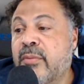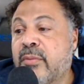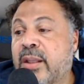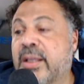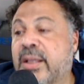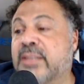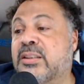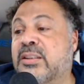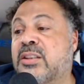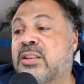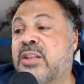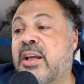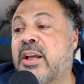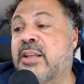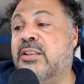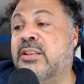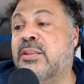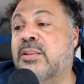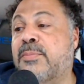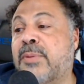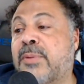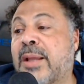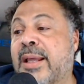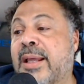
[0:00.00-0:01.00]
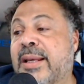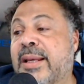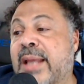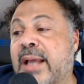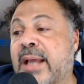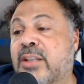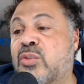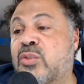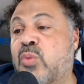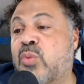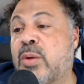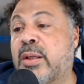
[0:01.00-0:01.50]
He has a chance to play
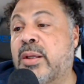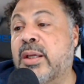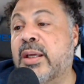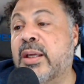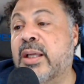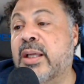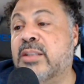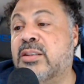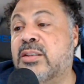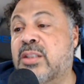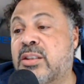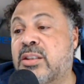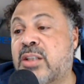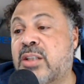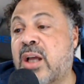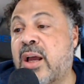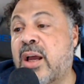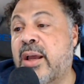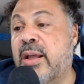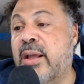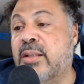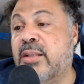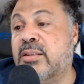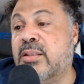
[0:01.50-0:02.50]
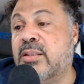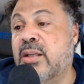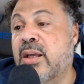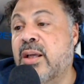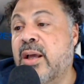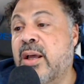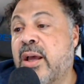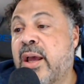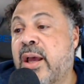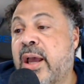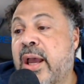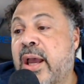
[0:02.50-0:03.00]
next week against the Giants,
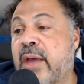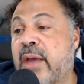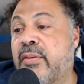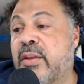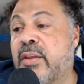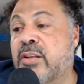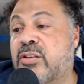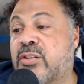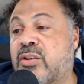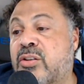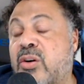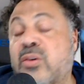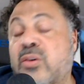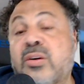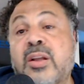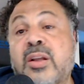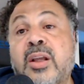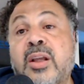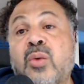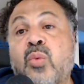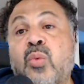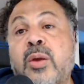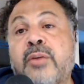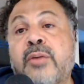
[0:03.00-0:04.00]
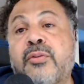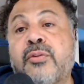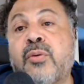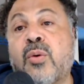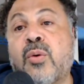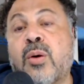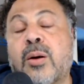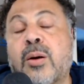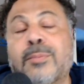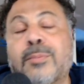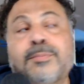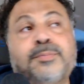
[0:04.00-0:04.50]
and then certainly in week
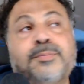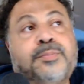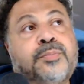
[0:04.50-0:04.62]
4.